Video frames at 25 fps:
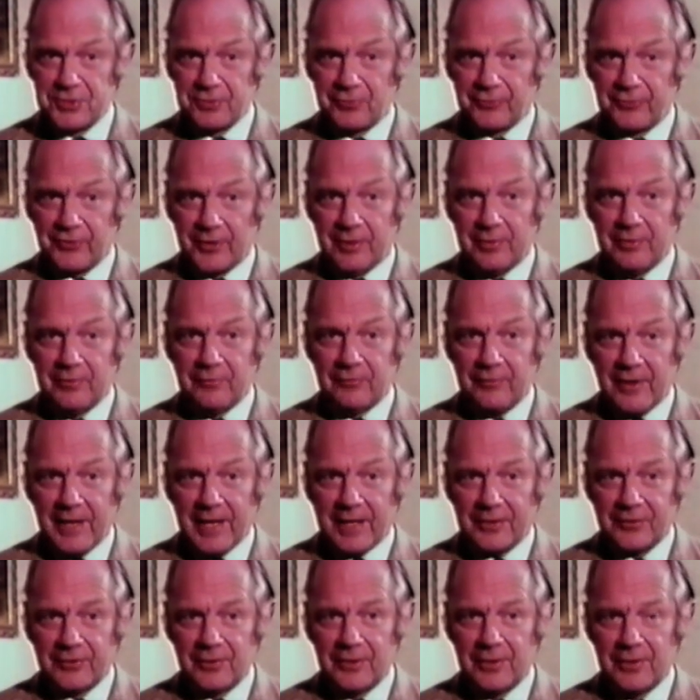I'm proud to
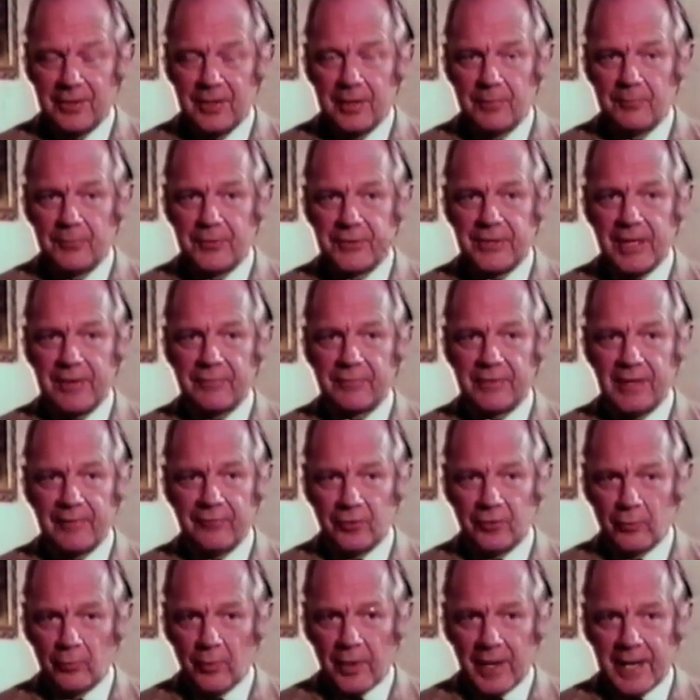live in a country
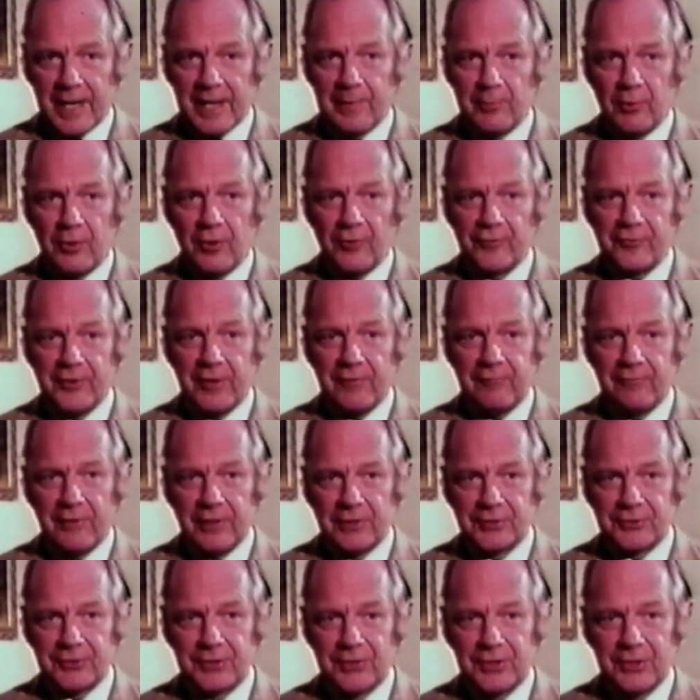which is able
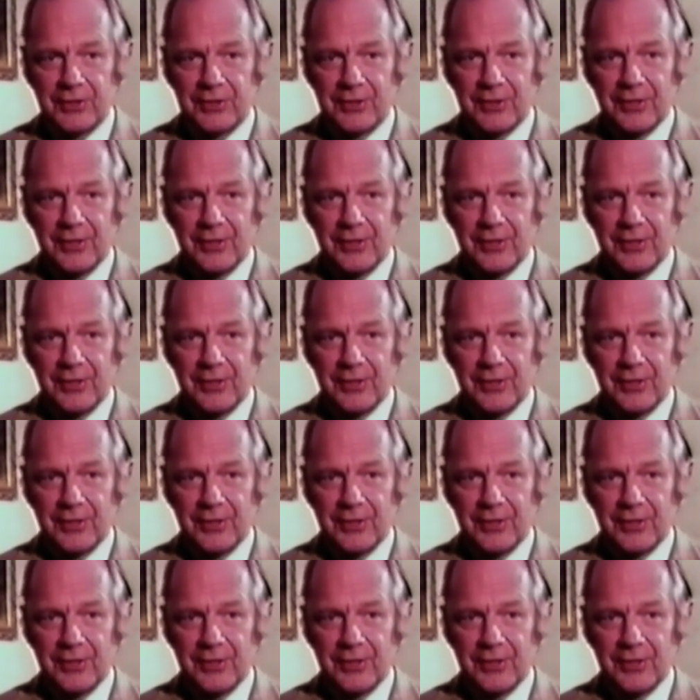to